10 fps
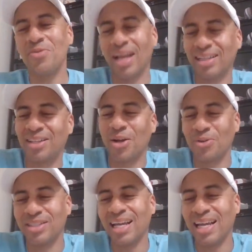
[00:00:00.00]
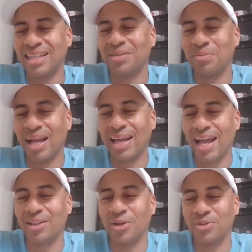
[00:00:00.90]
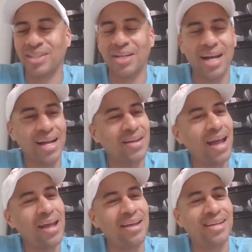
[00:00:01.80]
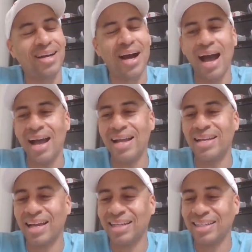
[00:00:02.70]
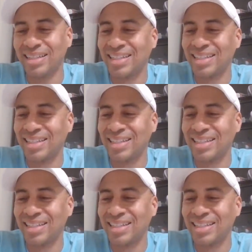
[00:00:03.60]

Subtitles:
like the 13s, the Black Cat 13s. All right, now.